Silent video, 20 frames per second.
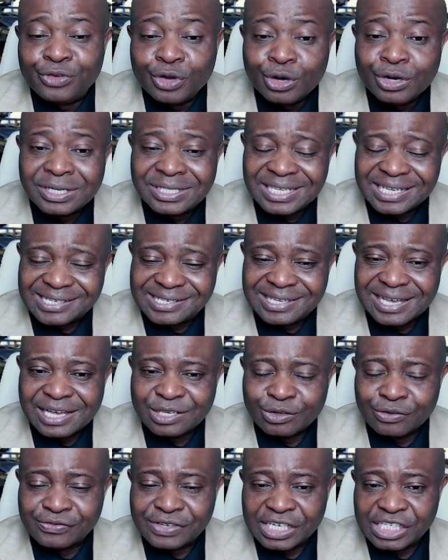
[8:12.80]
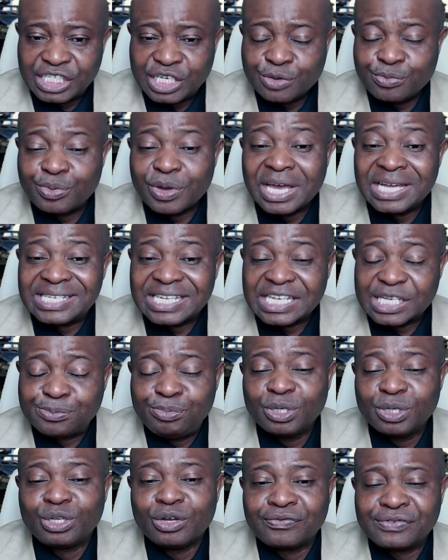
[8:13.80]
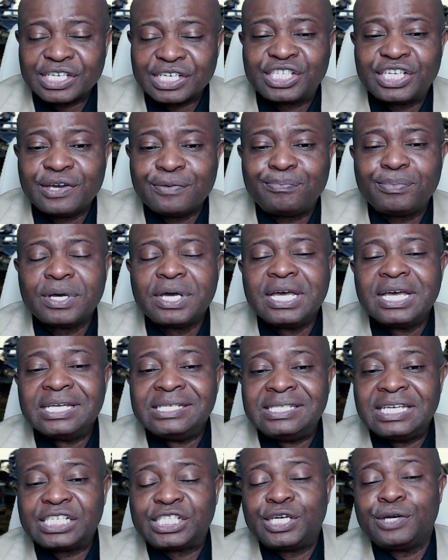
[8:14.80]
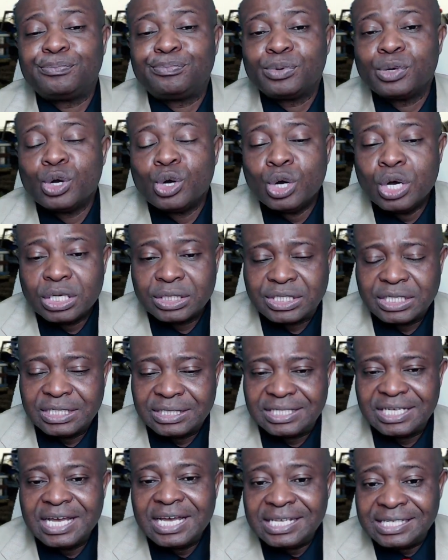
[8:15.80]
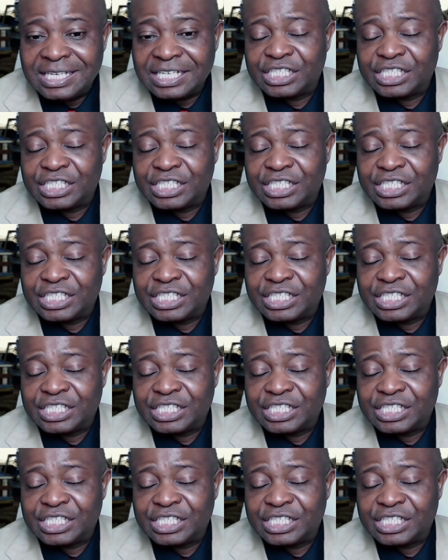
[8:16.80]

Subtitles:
Viewing the size of the ship and the speed of the ship hurted.